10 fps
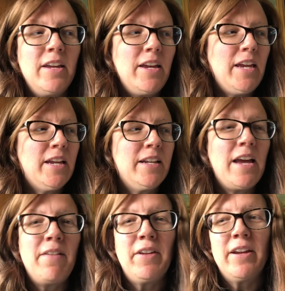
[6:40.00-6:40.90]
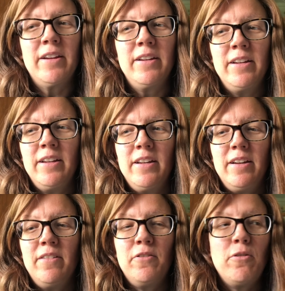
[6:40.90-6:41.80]
and having,
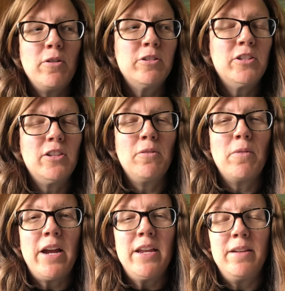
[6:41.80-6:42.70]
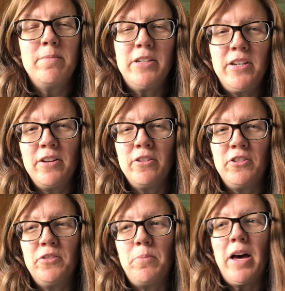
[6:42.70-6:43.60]
of course, the right
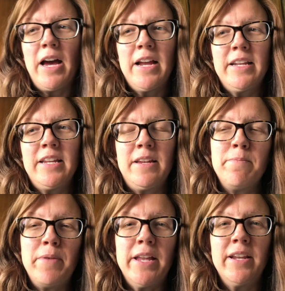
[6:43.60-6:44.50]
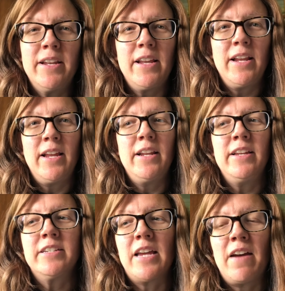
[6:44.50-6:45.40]
materials behind it, embedded in it,
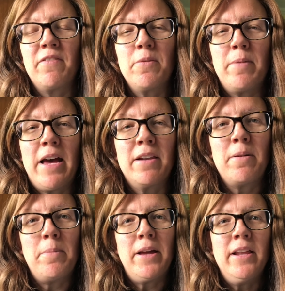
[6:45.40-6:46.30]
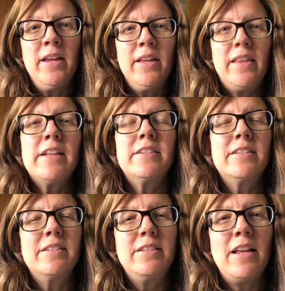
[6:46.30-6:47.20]
is half the battle. But that's
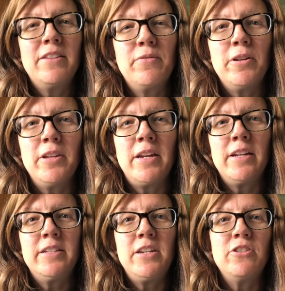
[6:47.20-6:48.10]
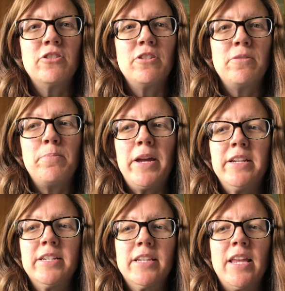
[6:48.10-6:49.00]
really a
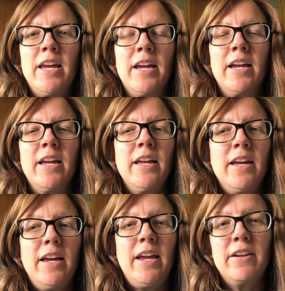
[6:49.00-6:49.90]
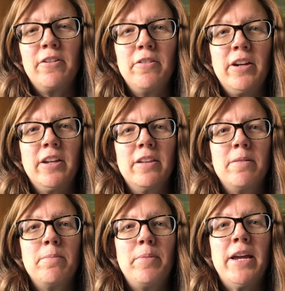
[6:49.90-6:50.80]
teacher-based thing and a
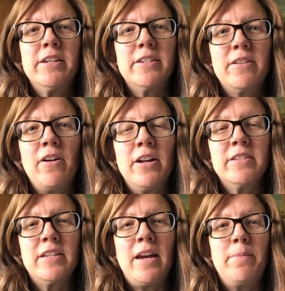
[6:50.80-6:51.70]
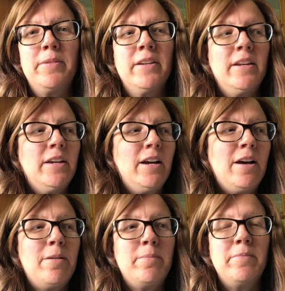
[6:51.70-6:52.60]
curriculum-based concept,
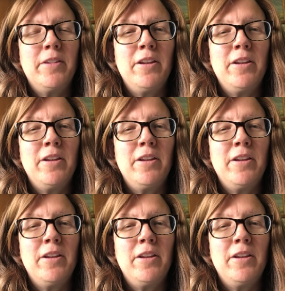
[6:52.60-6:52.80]
and